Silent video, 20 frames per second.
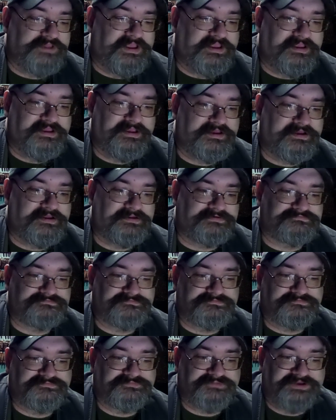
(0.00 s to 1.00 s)
and
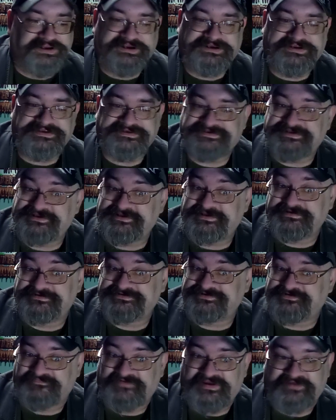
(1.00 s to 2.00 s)
EDC and
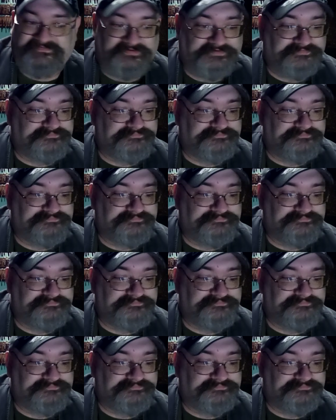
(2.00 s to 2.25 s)
Survival.